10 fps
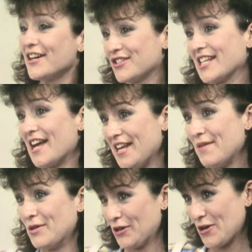Actually, I
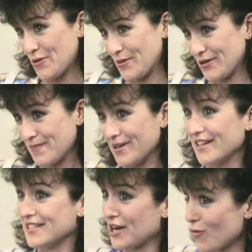named her Homer
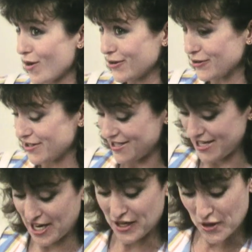because I want her to stay